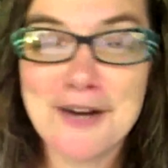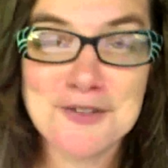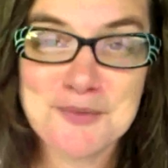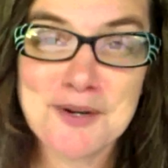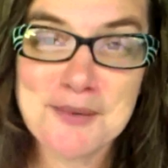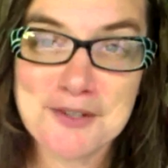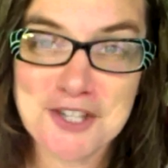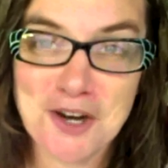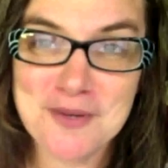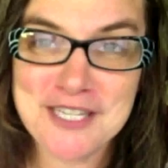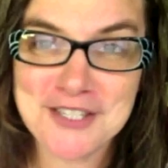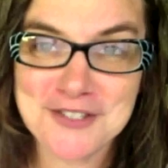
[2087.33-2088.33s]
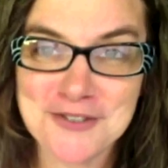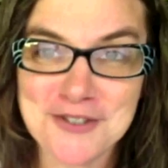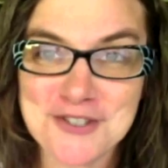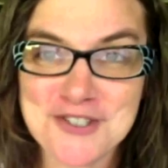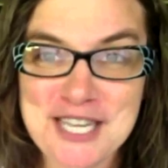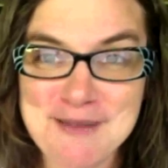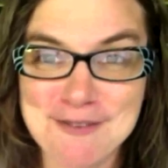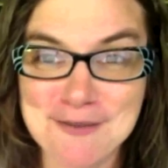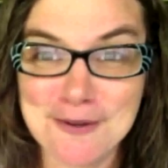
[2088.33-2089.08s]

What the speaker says: it was pretty much all we could do to just keep from